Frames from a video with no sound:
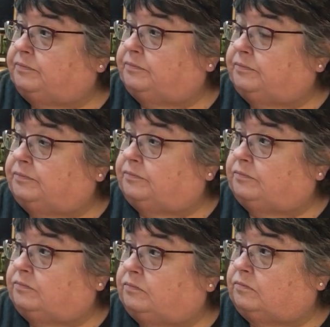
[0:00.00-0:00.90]

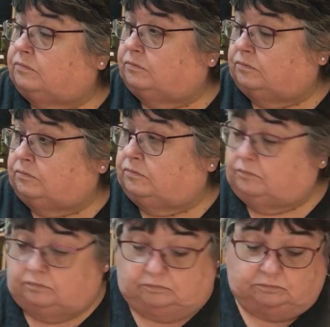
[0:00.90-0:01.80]

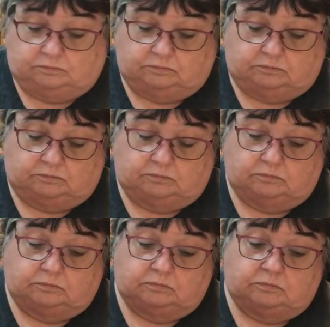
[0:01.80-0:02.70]

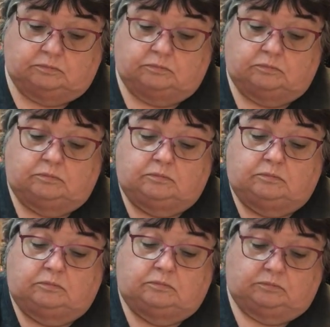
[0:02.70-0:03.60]

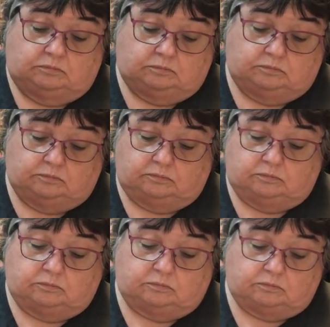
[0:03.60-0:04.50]

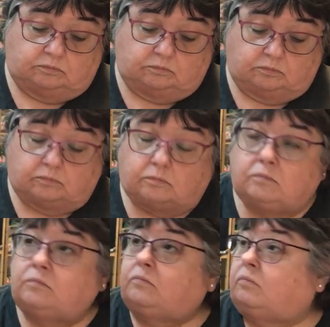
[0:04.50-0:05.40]

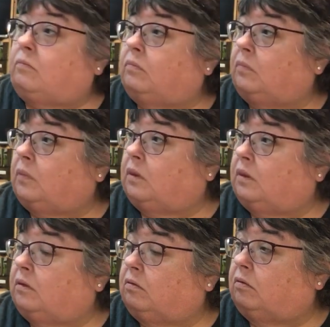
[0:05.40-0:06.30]

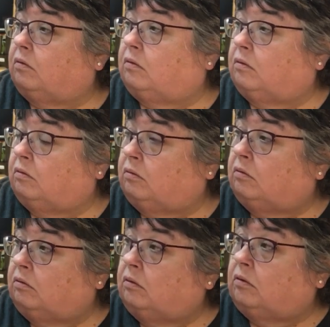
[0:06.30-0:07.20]

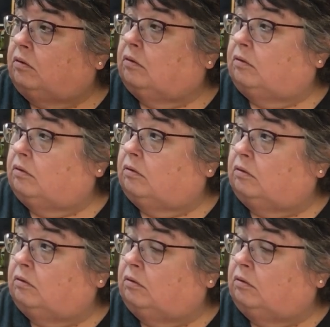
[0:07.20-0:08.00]
The person shown says nothing.